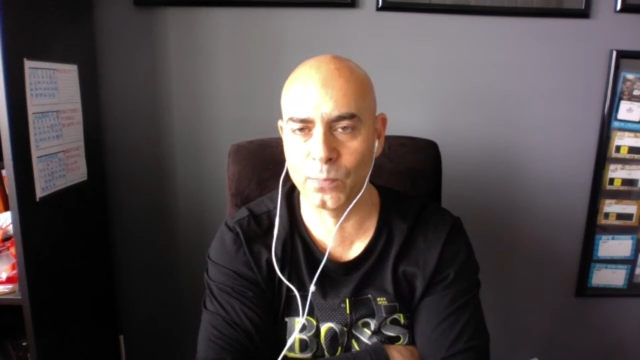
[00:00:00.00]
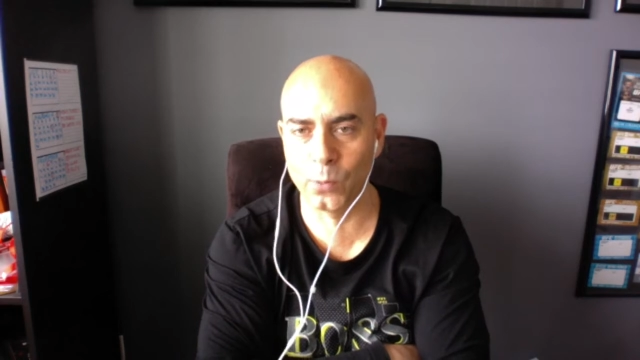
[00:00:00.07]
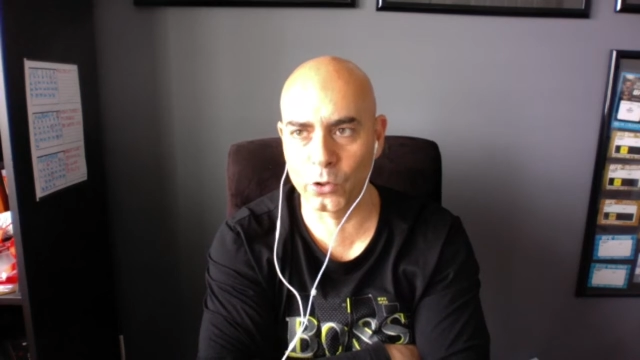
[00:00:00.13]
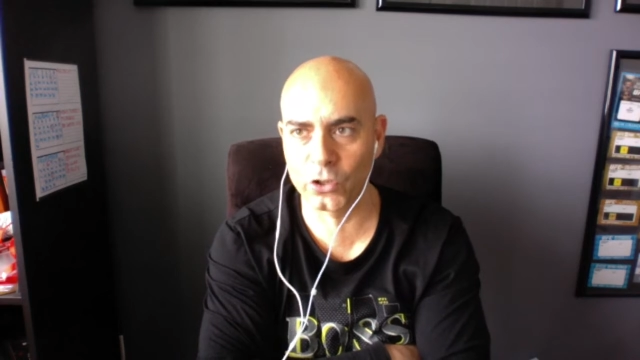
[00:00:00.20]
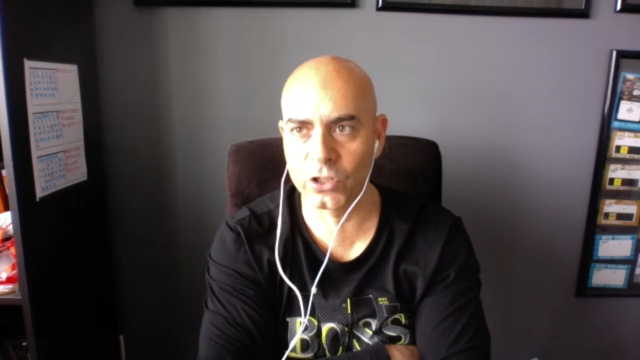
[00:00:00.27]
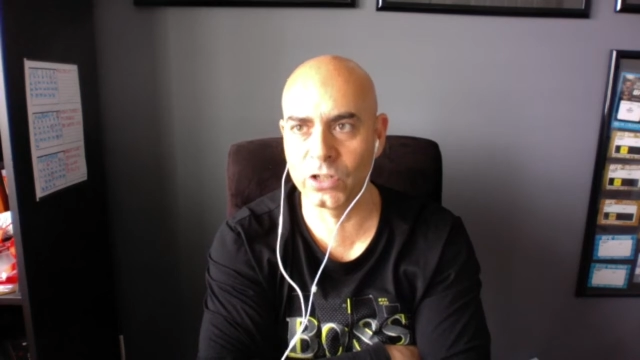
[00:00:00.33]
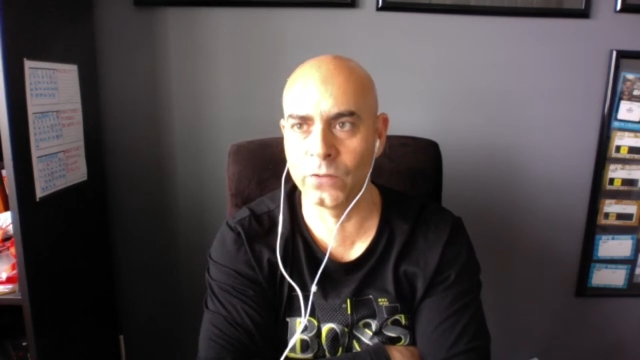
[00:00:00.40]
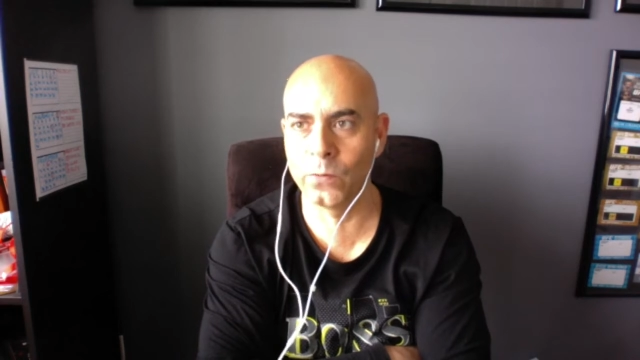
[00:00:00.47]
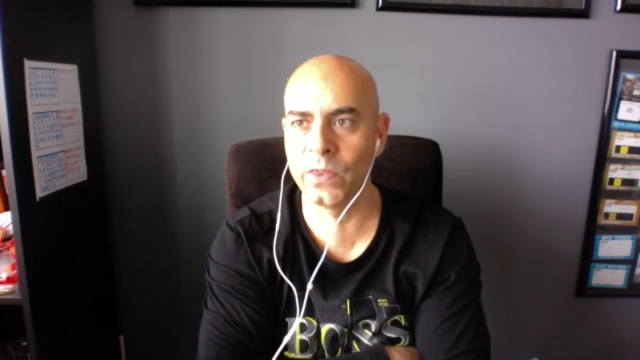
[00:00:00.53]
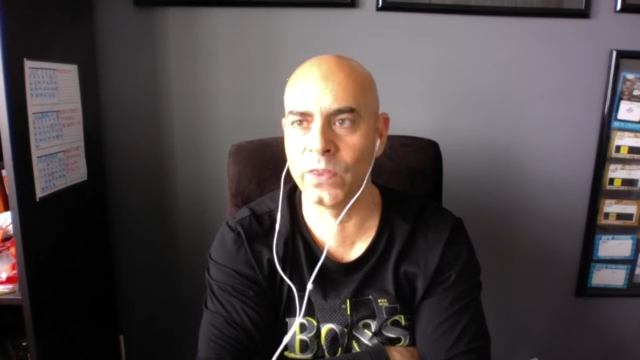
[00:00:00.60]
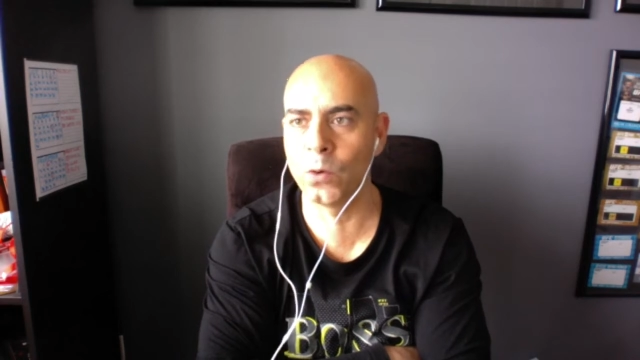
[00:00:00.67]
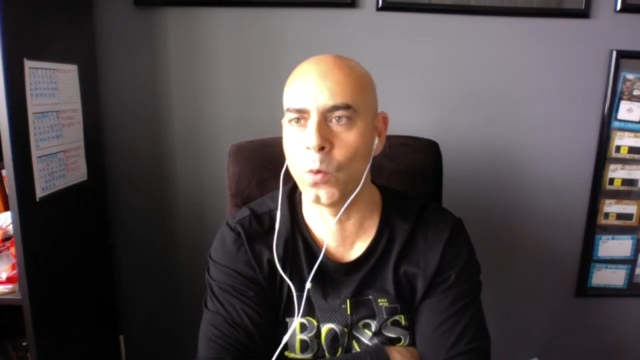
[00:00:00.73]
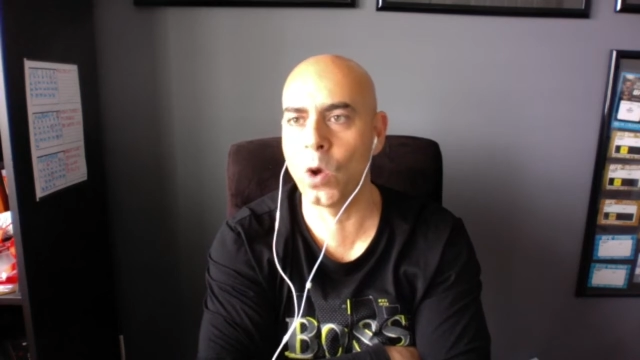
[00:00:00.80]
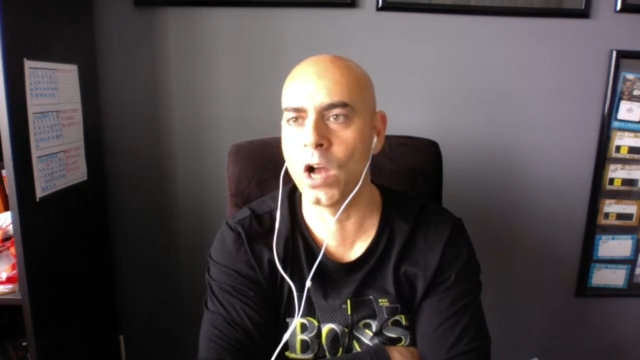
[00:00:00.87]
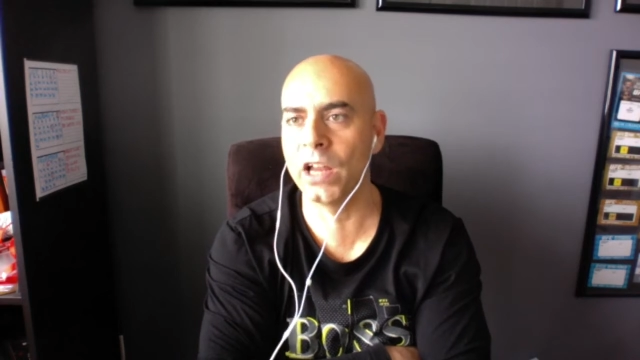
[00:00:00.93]
portion of when
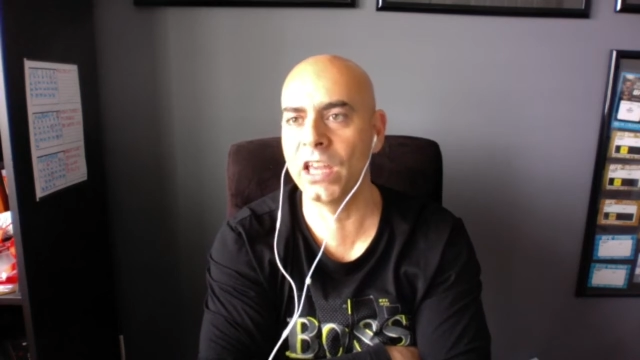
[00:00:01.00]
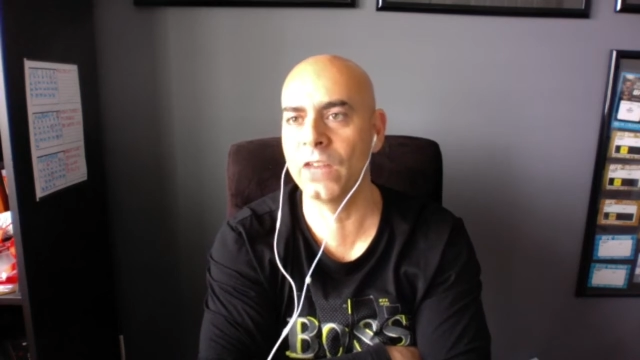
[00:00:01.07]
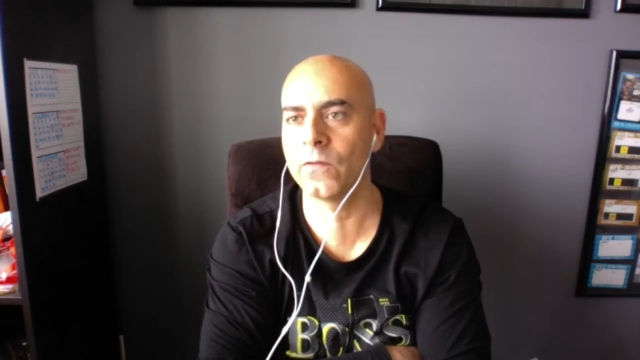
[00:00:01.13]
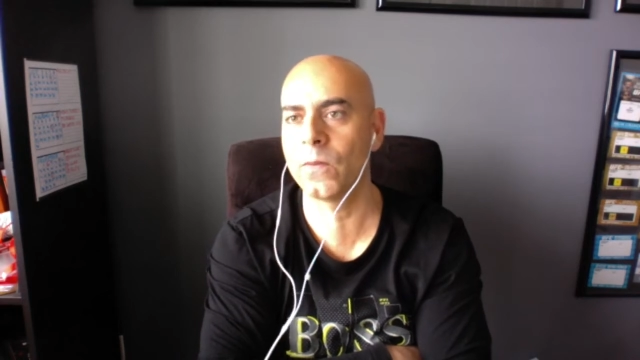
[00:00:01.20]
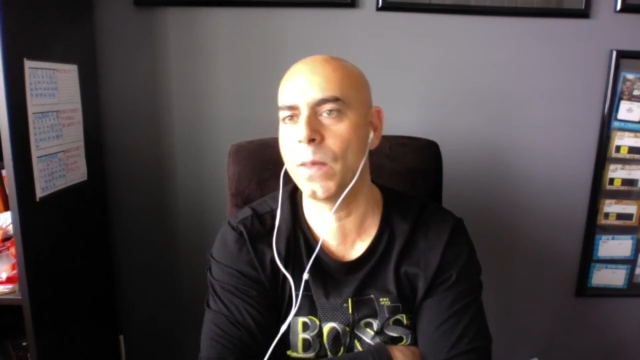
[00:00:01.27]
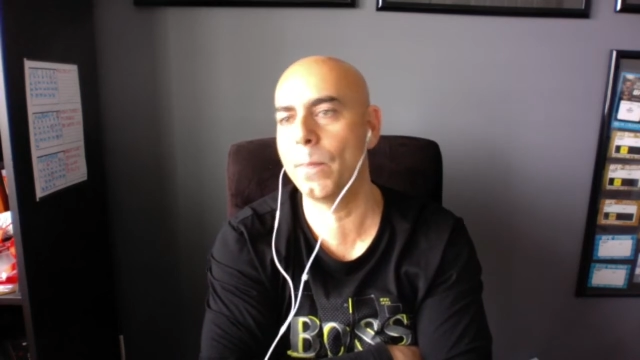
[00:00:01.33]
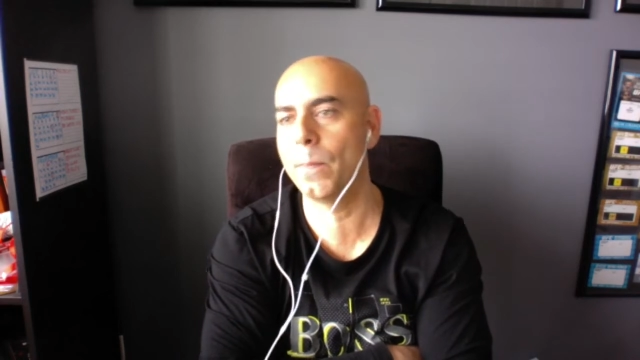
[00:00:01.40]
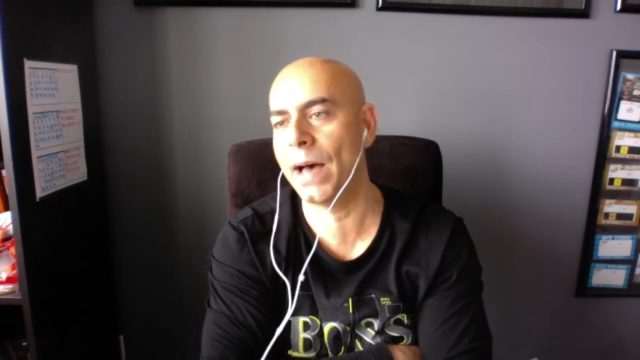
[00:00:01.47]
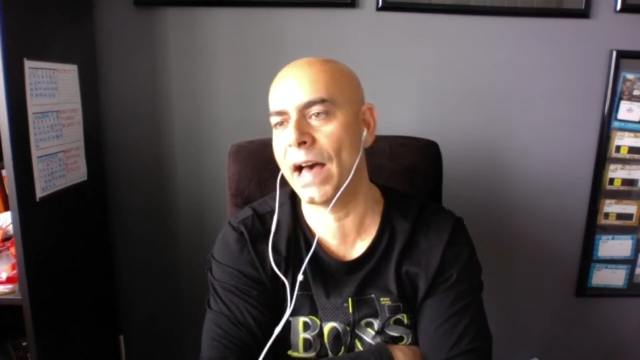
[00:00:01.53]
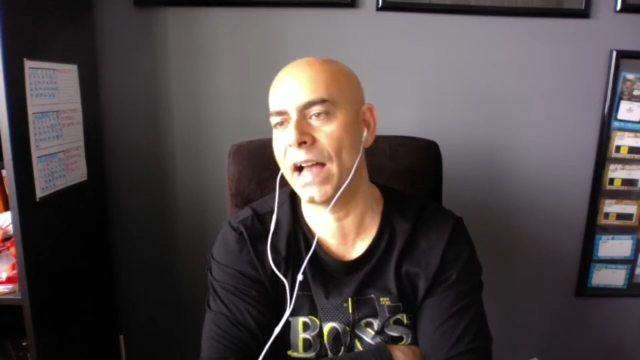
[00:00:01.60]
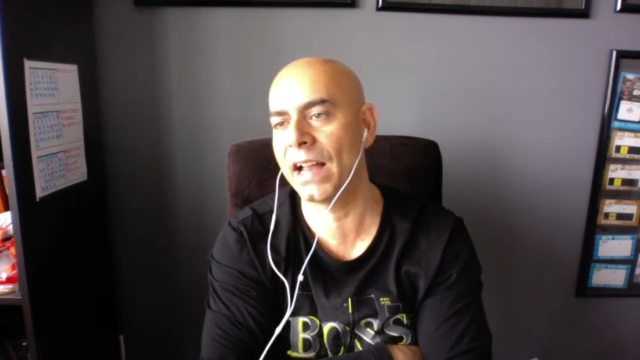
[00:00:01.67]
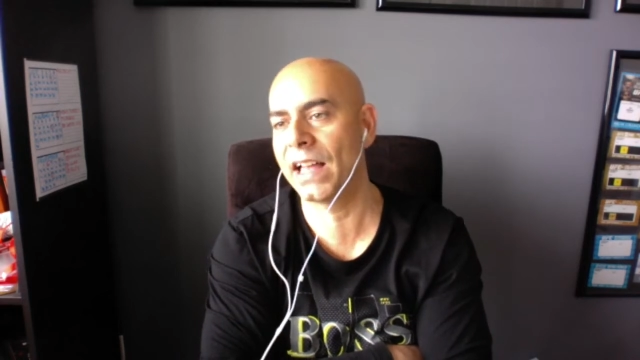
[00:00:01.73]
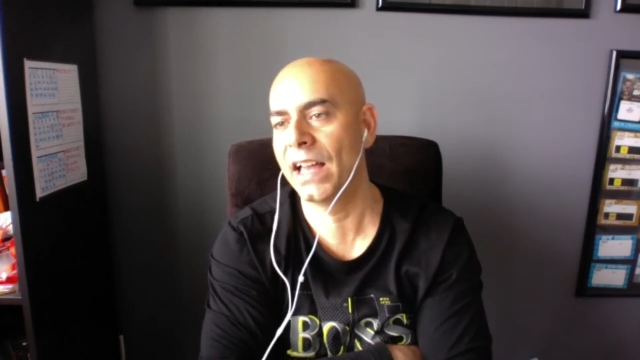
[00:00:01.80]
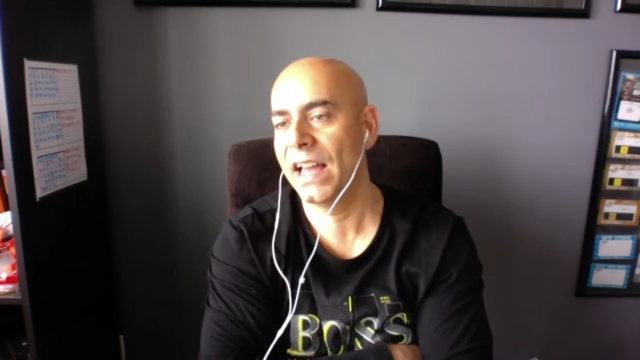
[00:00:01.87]
they're walking from the back